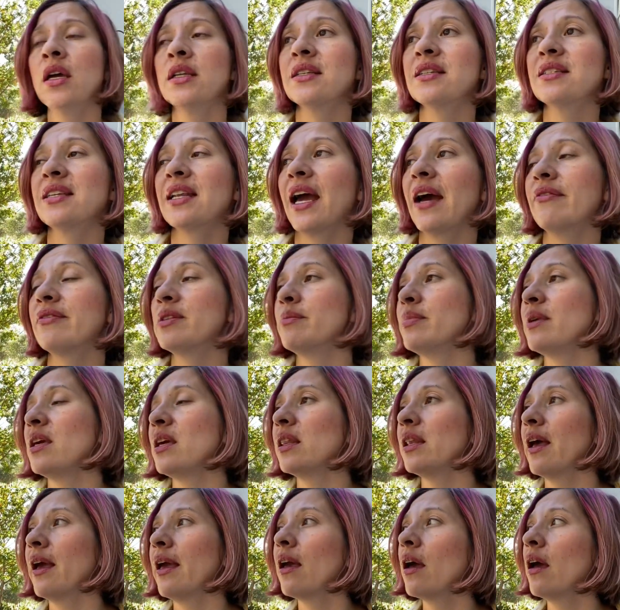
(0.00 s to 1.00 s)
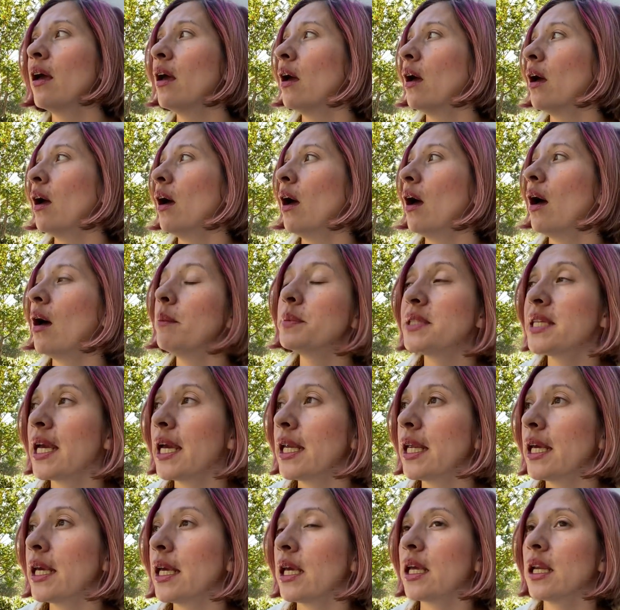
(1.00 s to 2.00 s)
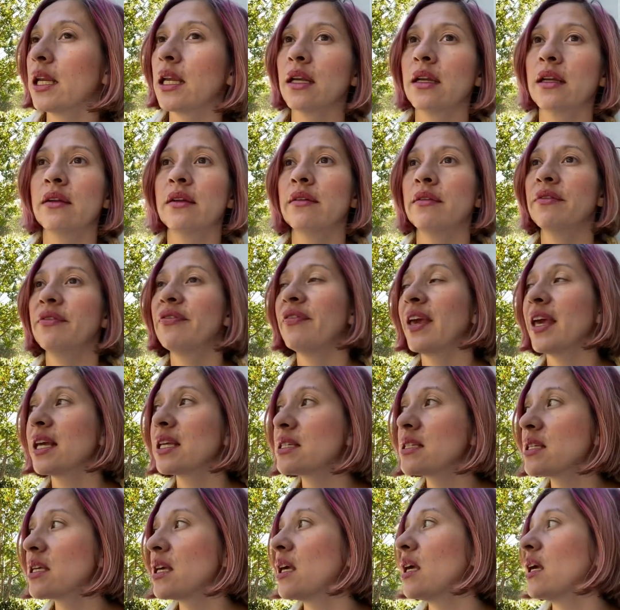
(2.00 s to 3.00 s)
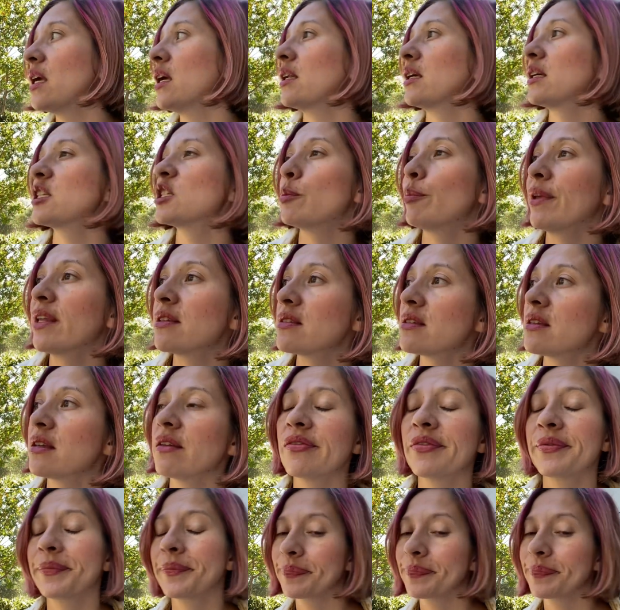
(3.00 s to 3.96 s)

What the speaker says: Does it have to be like updated and fancy and expensive?